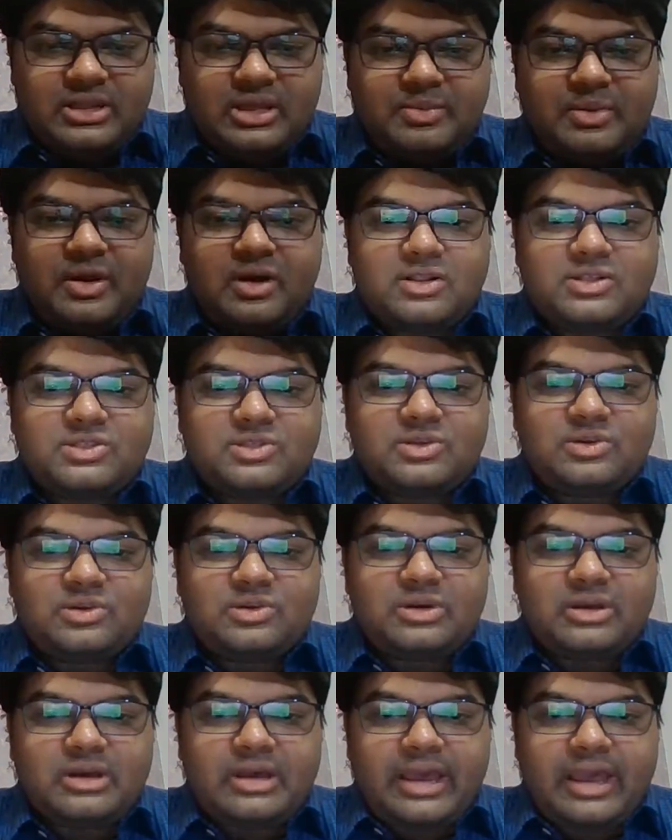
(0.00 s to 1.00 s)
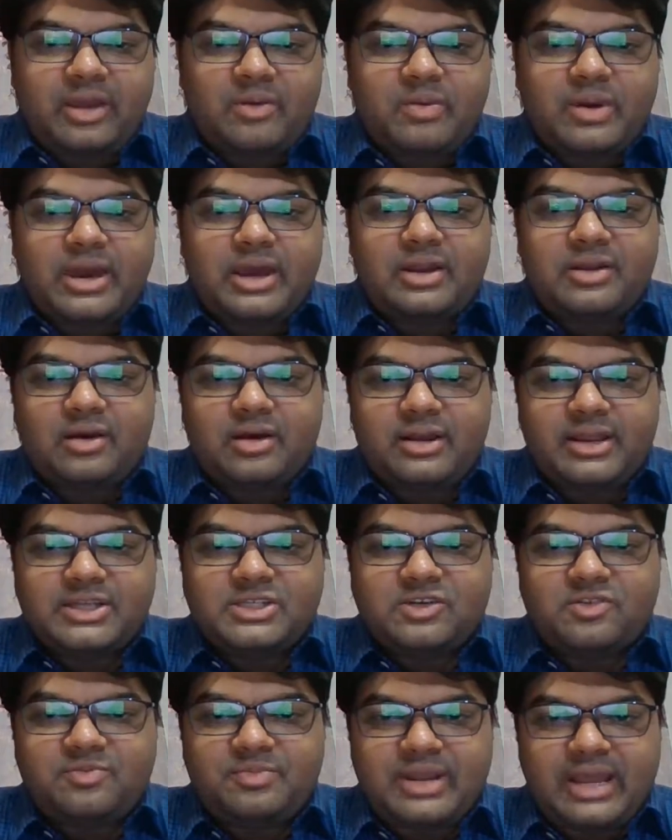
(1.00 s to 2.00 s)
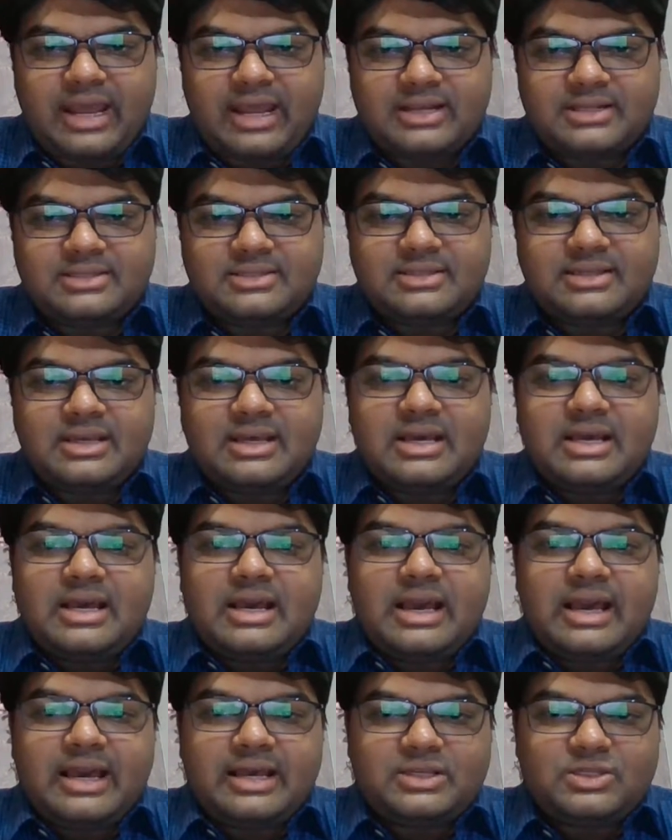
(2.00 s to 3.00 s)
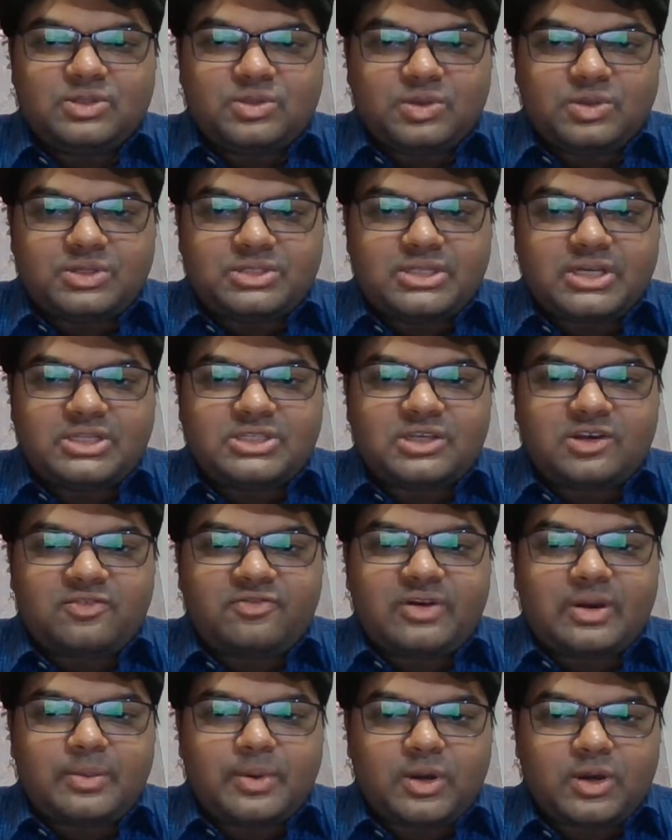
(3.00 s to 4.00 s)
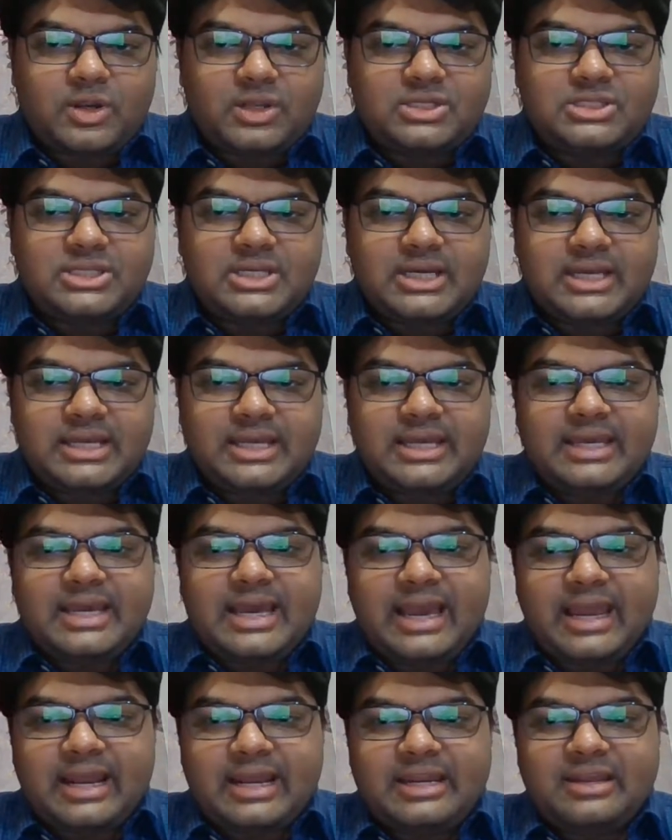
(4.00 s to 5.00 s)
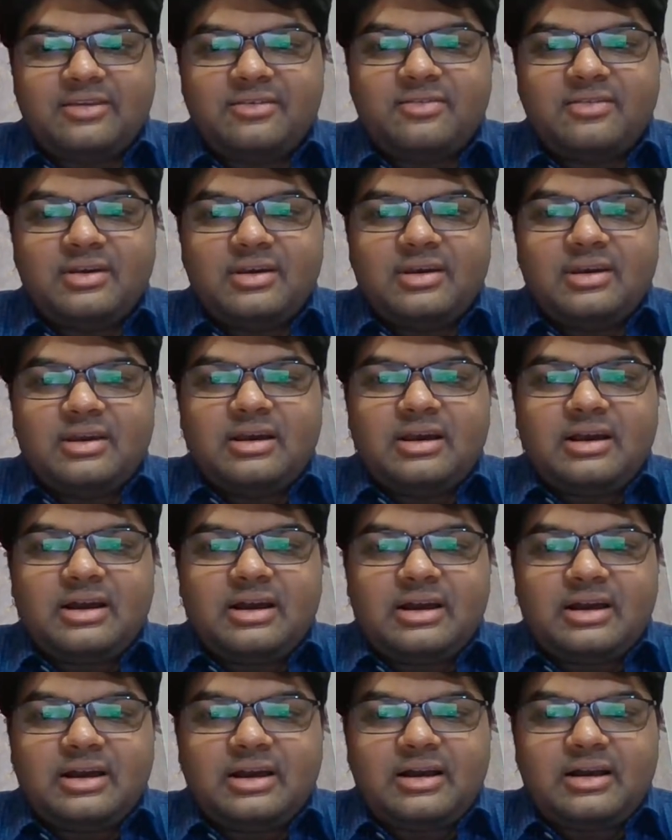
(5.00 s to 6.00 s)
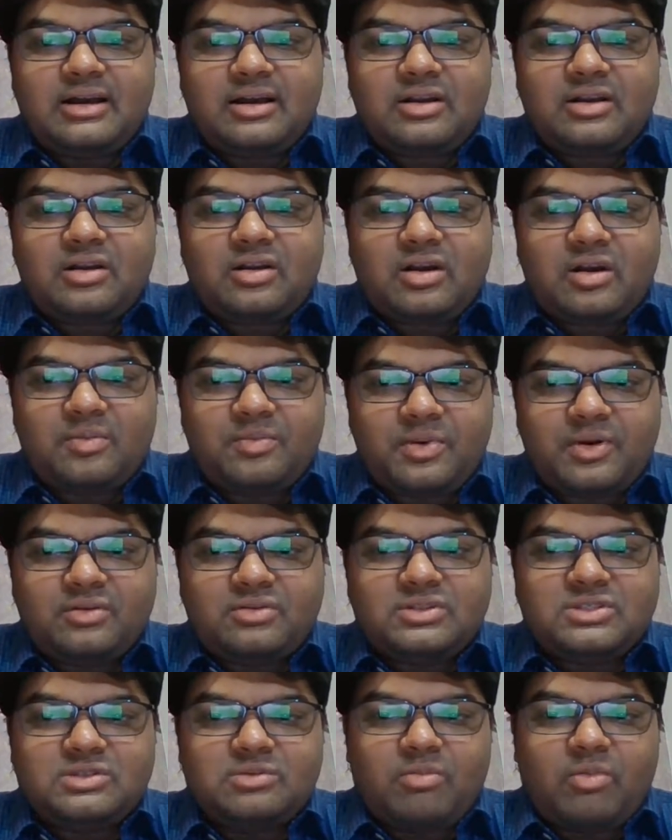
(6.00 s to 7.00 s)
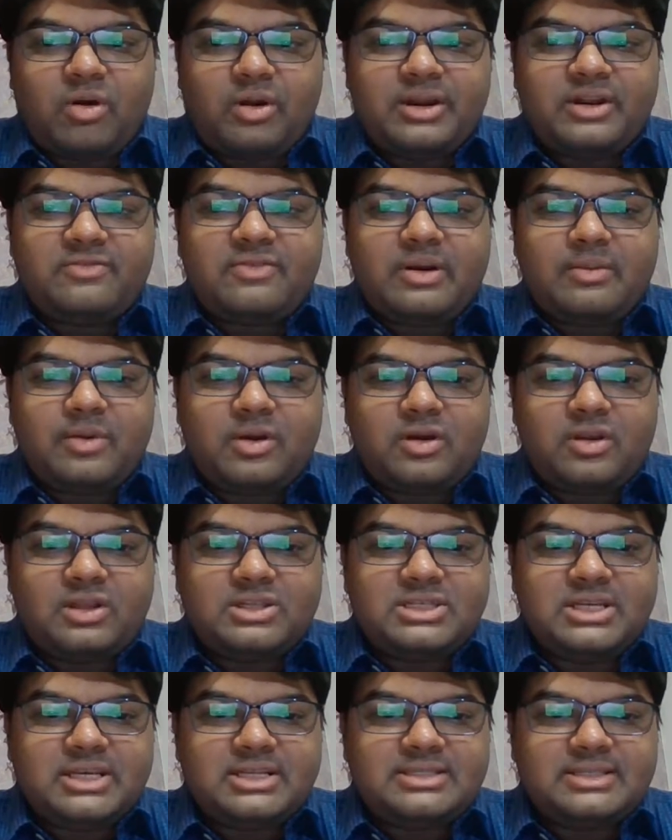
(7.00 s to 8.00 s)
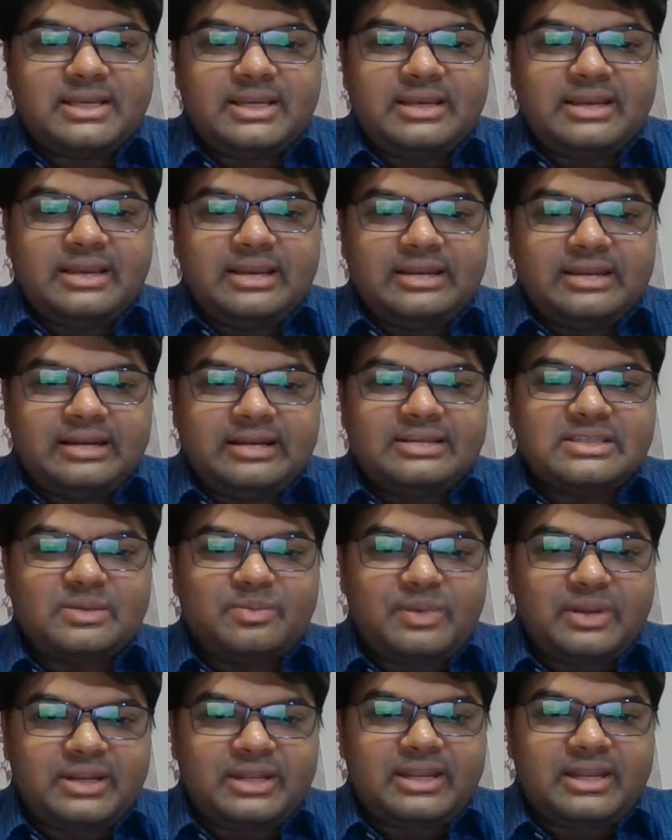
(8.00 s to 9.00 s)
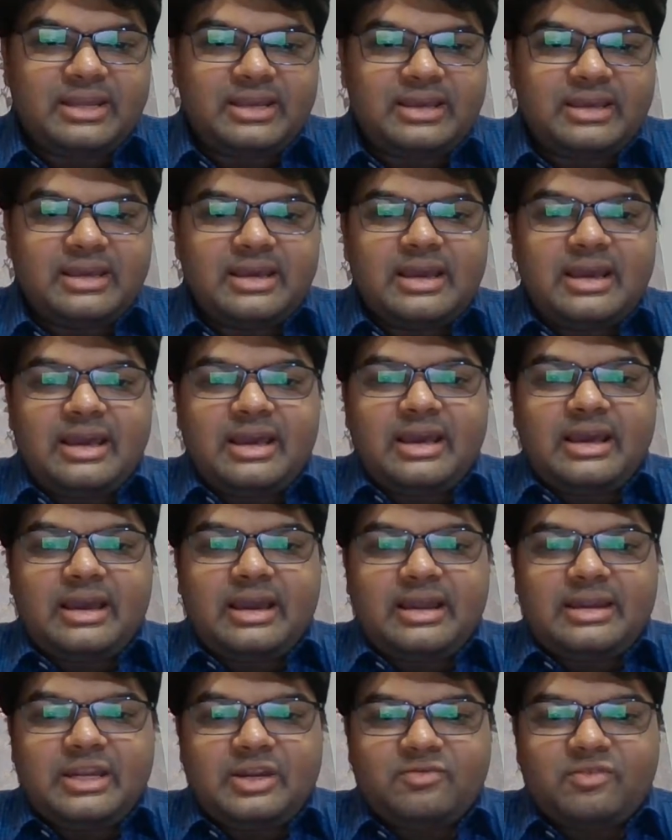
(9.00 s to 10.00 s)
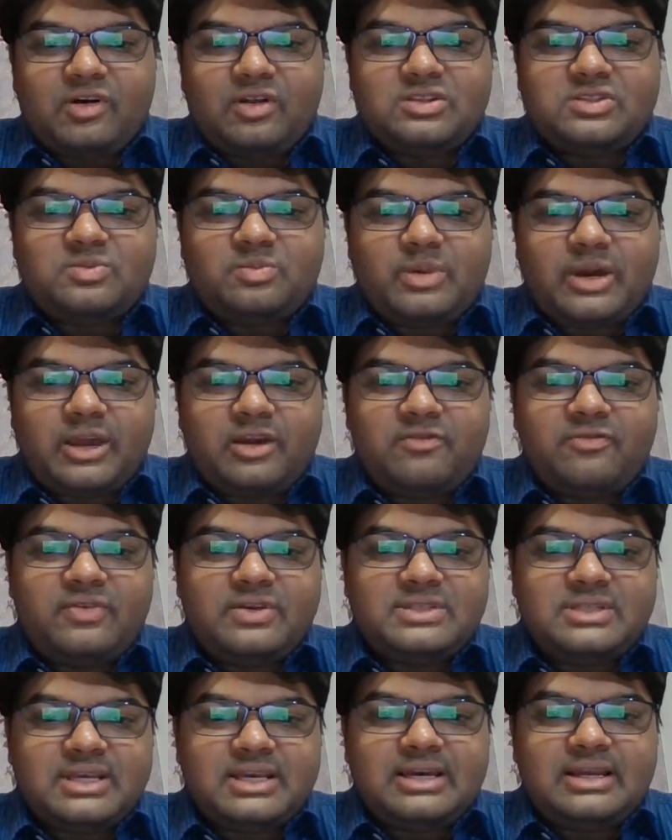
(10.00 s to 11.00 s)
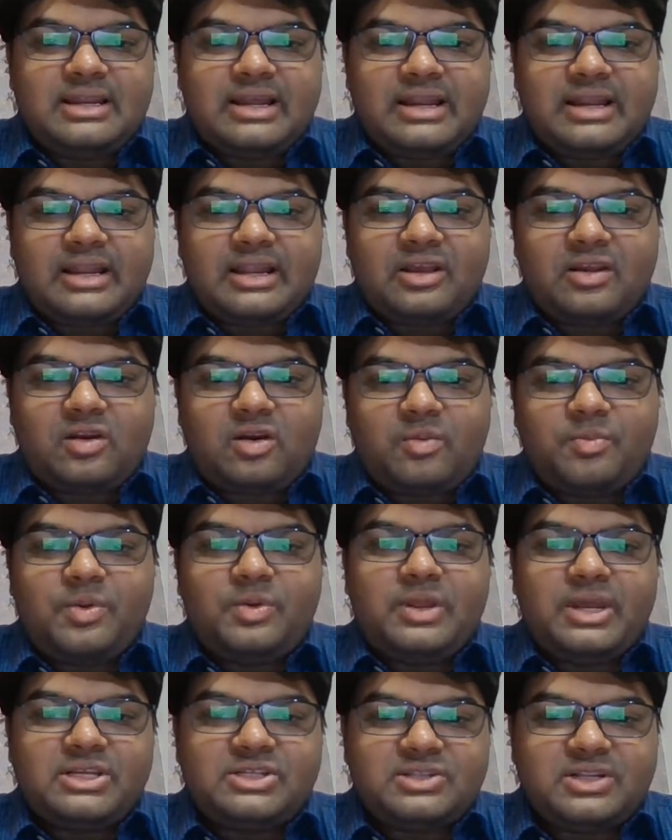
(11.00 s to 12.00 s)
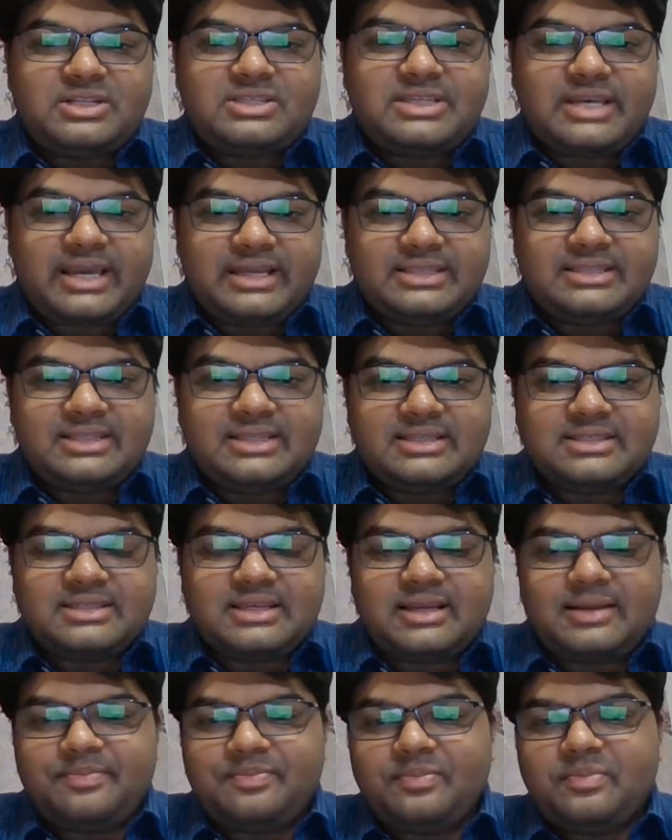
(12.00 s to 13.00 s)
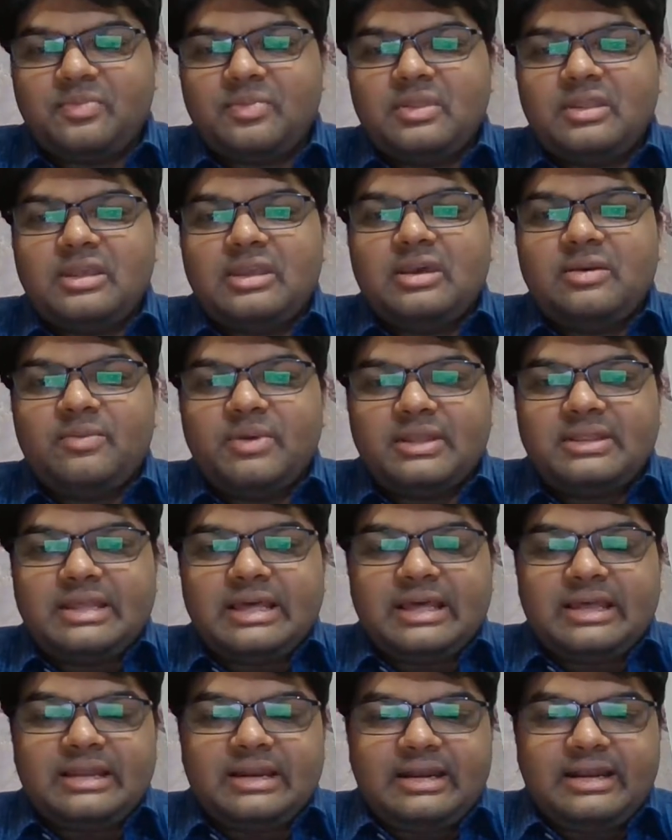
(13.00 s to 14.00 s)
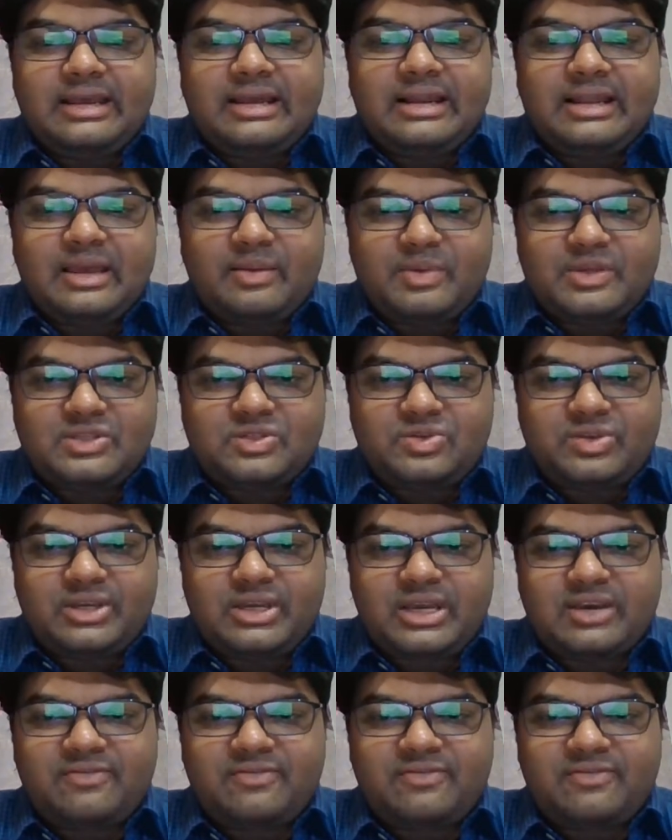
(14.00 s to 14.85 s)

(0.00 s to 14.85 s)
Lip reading: They may also acquire knowledge of plants as sources of pharmacologically active compounds. Modern pharmacology is interdisciplinary and involves biophysical and computational sciences with analytical chemistry.